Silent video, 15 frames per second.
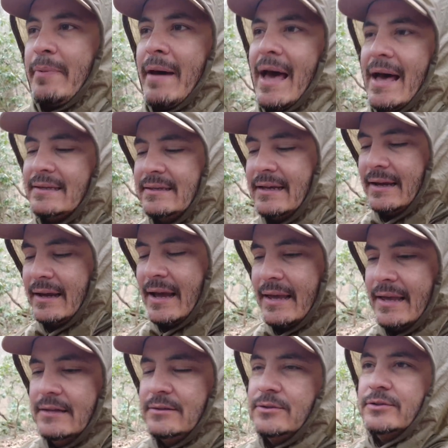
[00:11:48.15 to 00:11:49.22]
pass and I
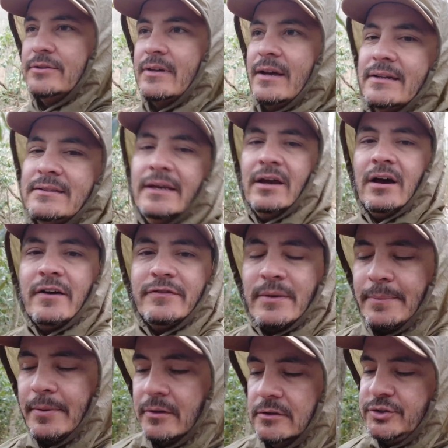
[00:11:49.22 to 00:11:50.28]
can just take off the
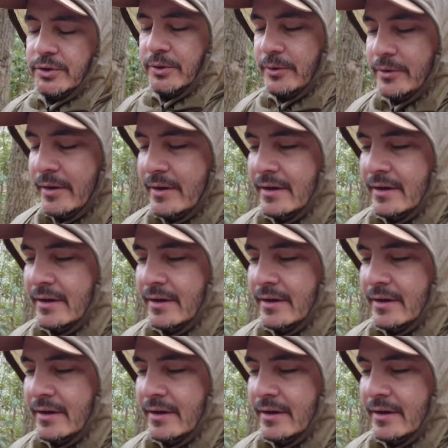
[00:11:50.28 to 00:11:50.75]
poncho